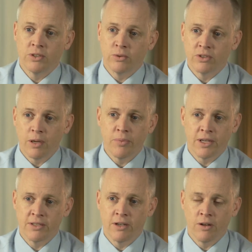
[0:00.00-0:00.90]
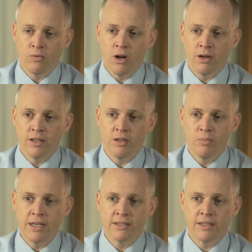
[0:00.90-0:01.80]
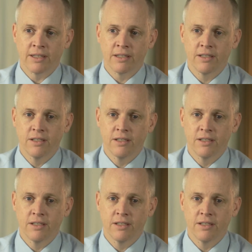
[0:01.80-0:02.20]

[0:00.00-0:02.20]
So something has gone wrong in the basic